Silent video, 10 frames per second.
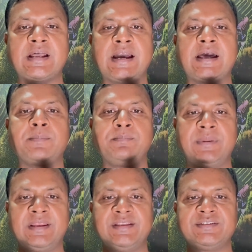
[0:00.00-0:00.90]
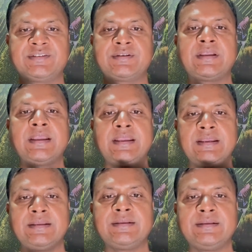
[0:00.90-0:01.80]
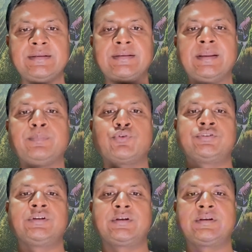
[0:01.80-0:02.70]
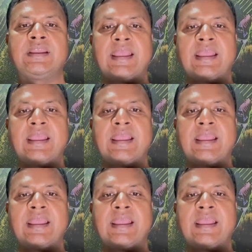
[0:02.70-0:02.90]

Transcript: are managed in a project.